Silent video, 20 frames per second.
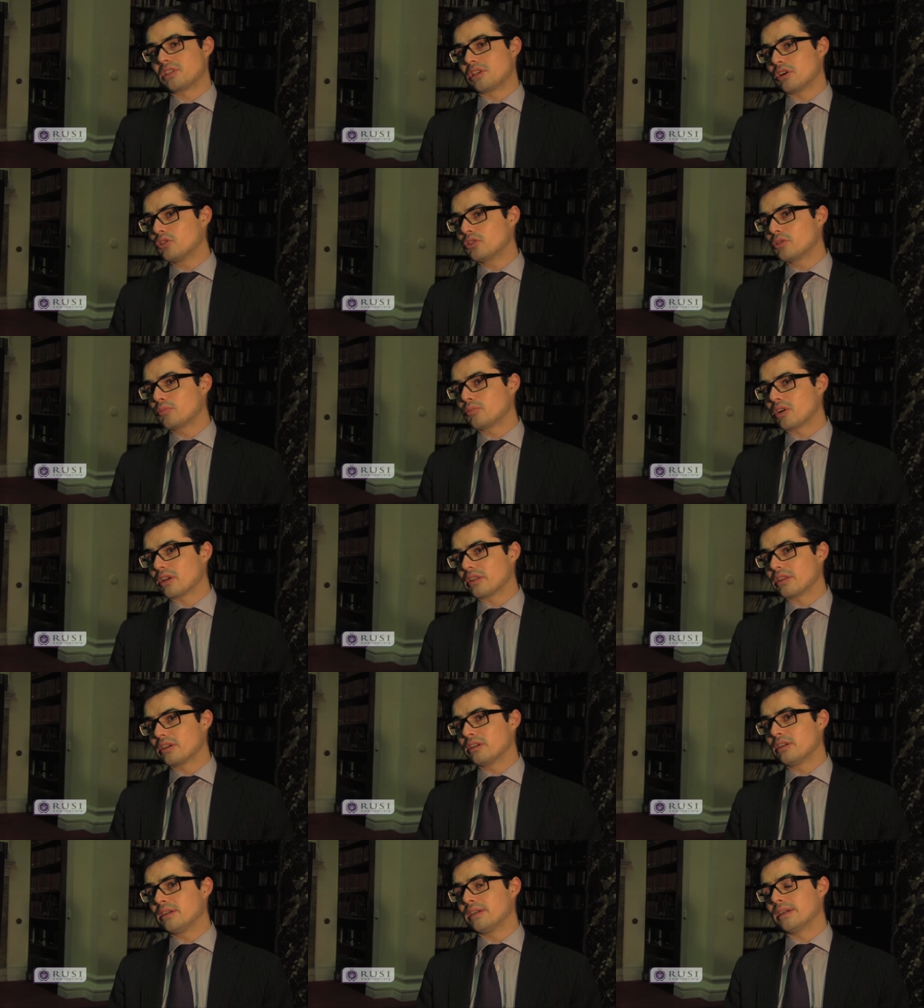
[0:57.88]
the older
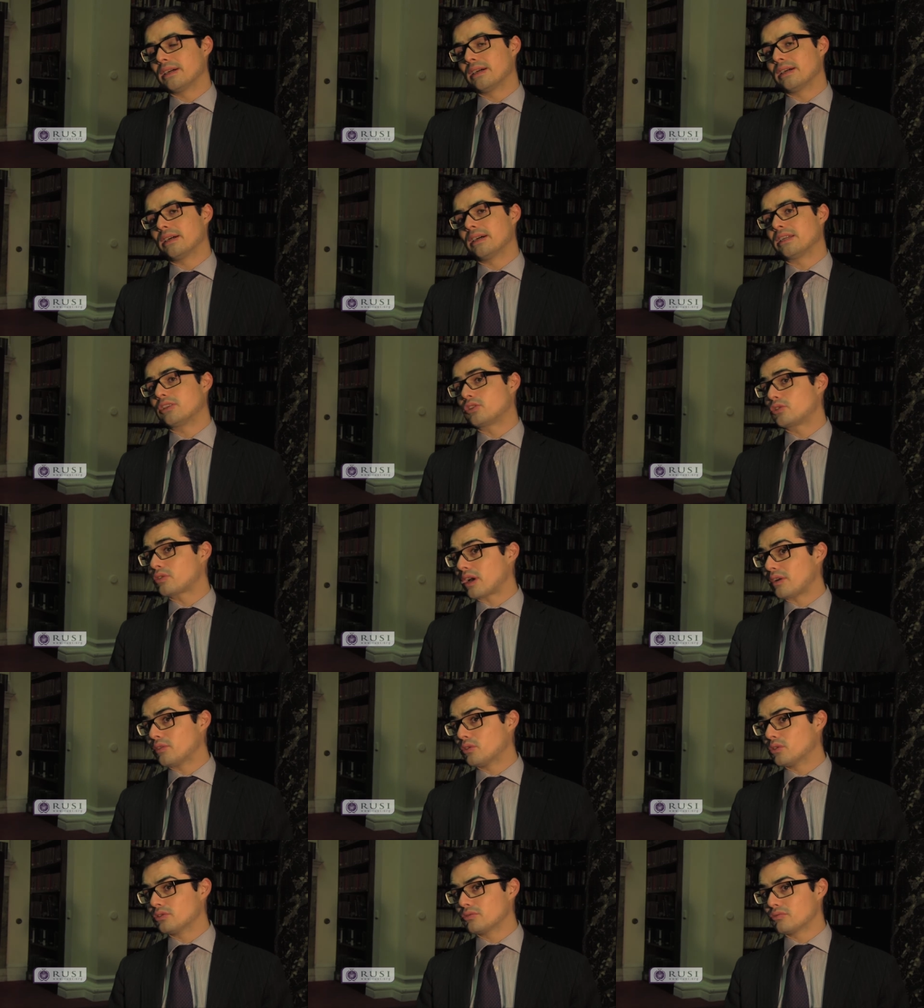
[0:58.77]
brother uh, had
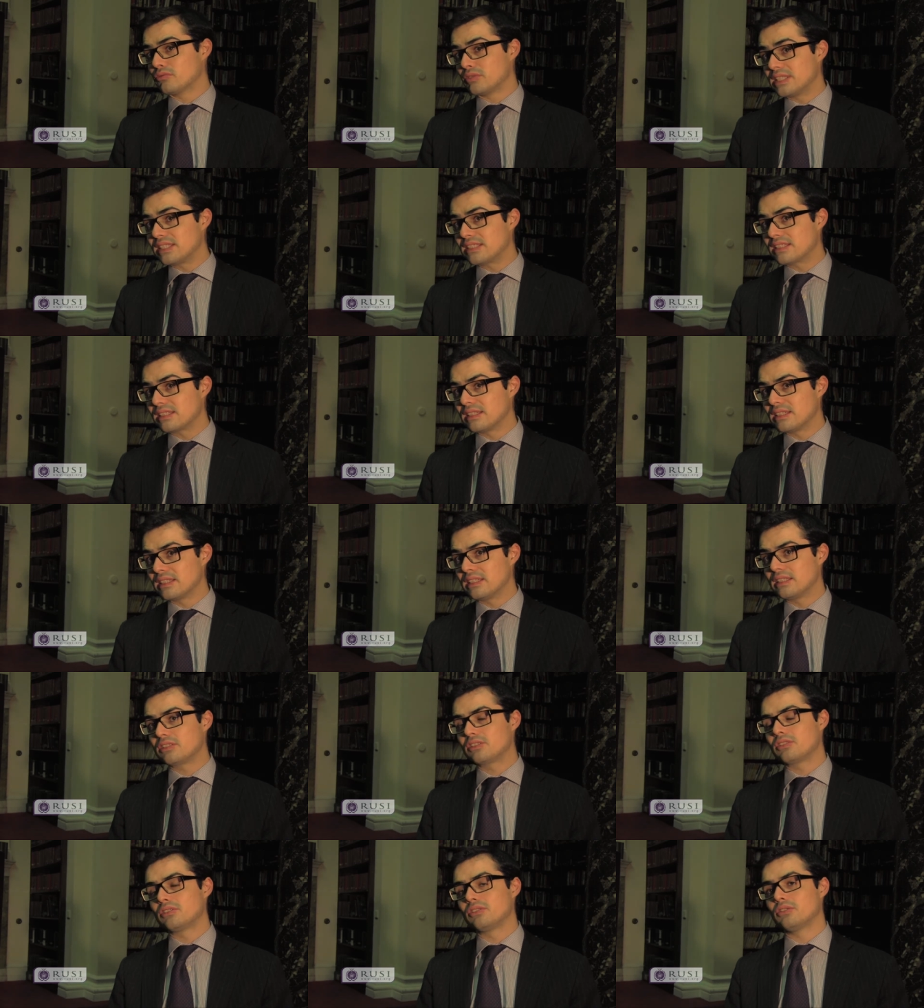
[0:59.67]
traveled recently
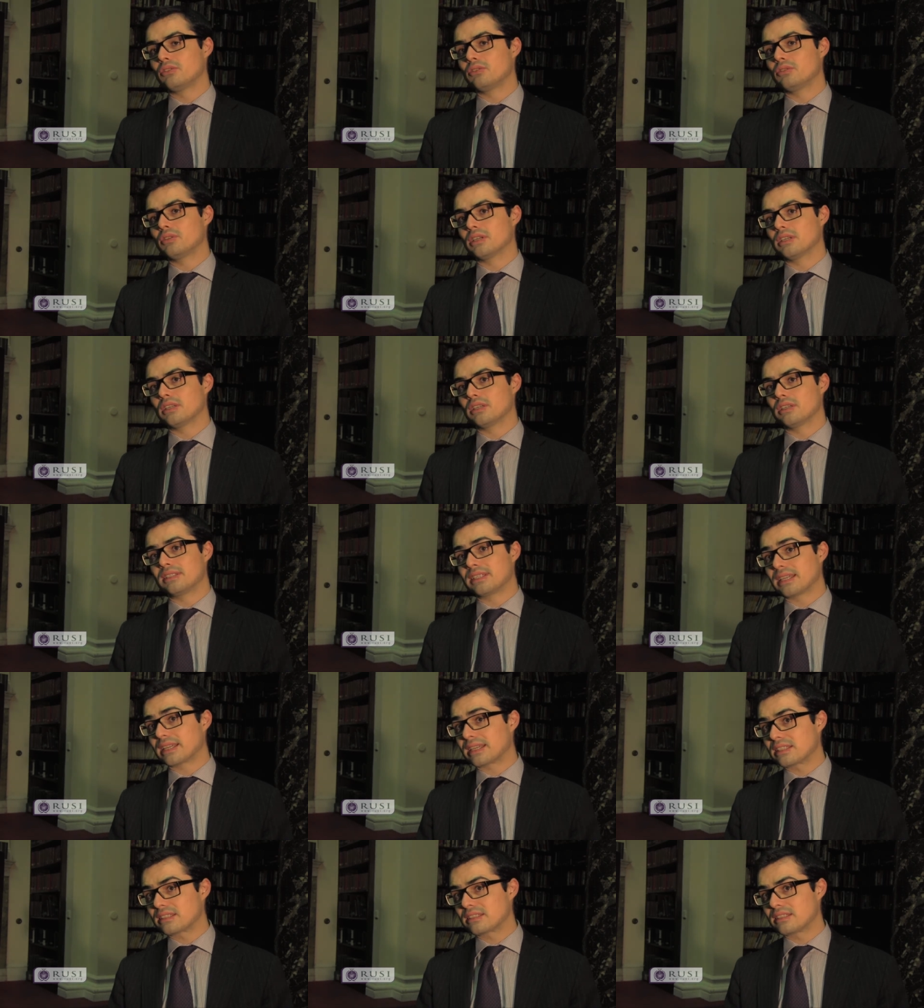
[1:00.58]
to uh,
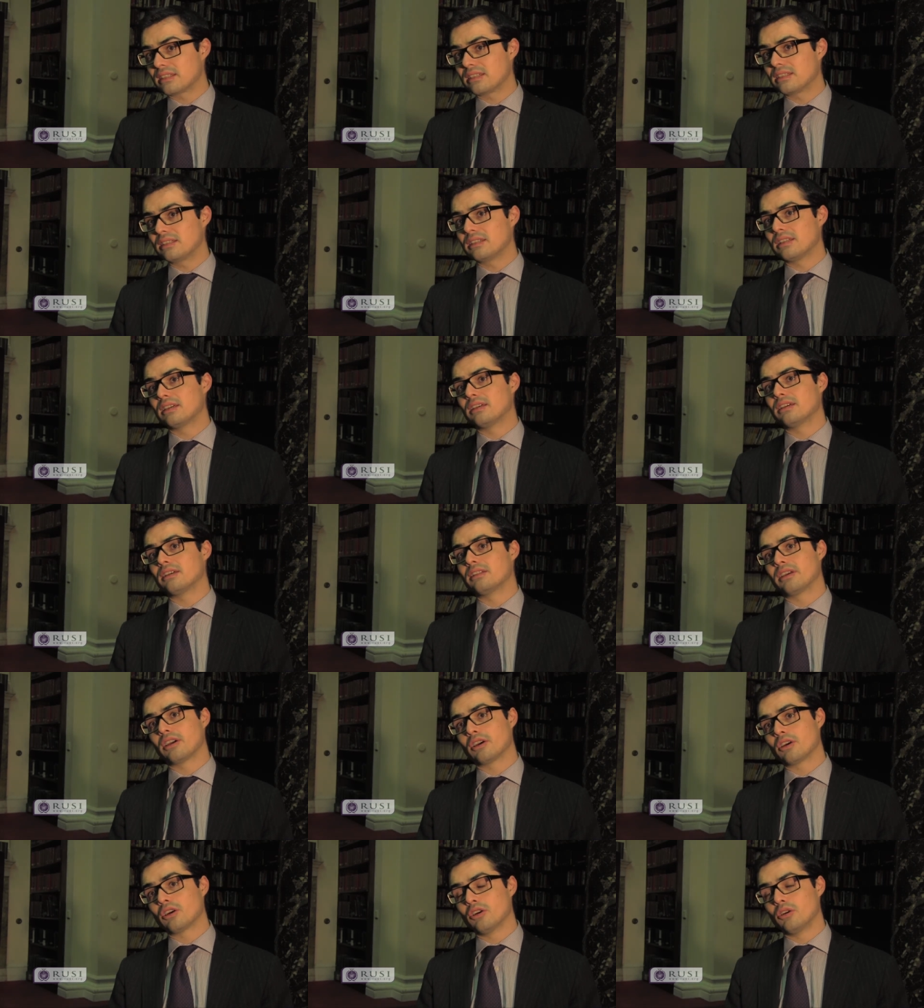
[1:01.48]
Dagestan, uh,
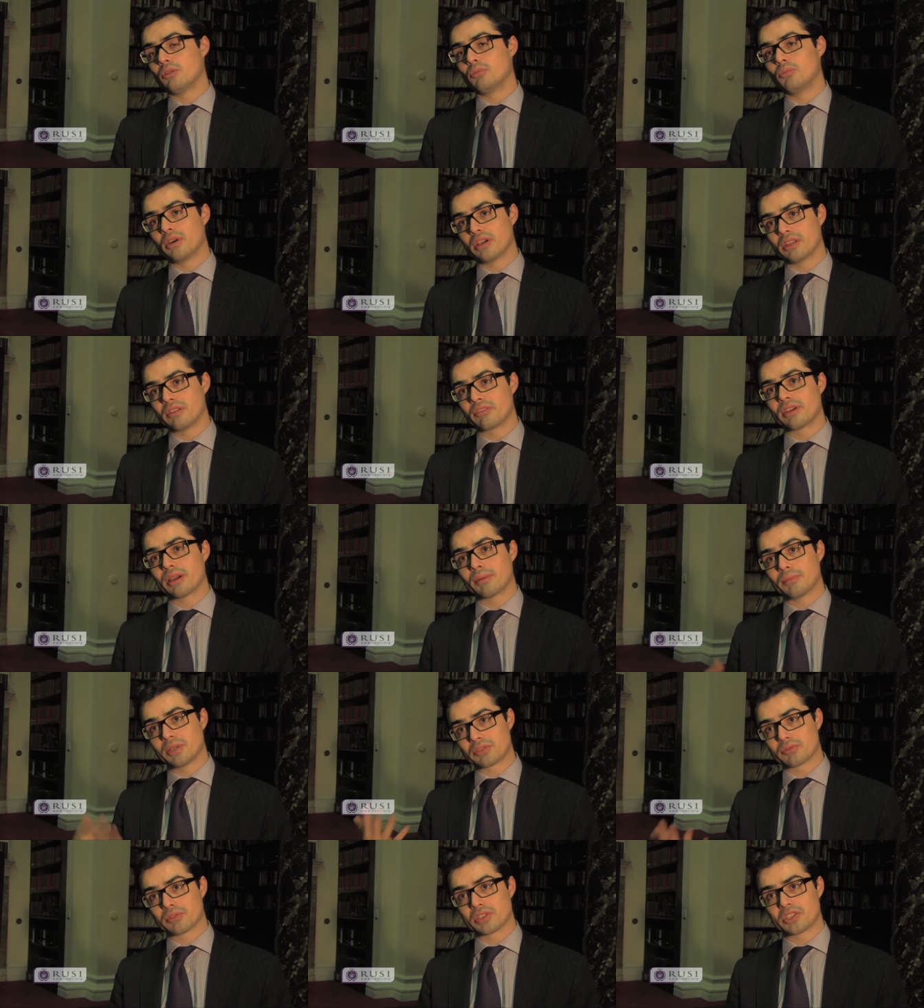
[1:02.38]
their home where the
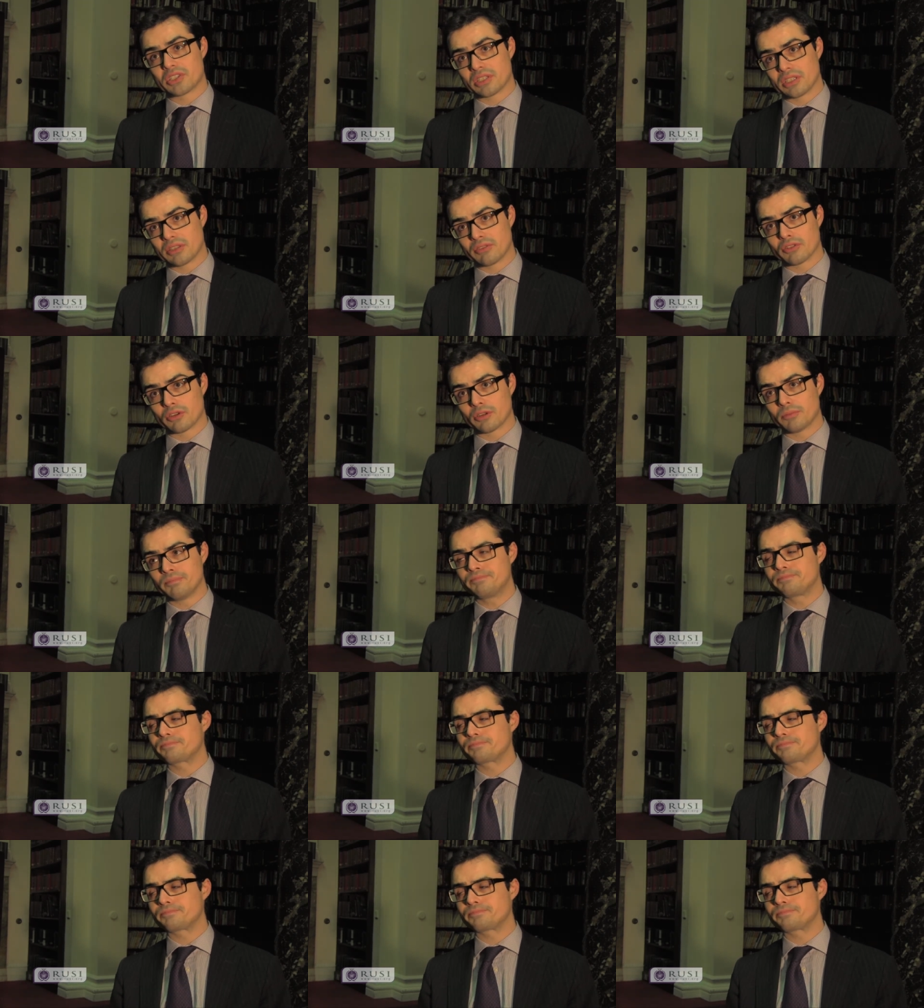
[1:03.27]
family is originally from.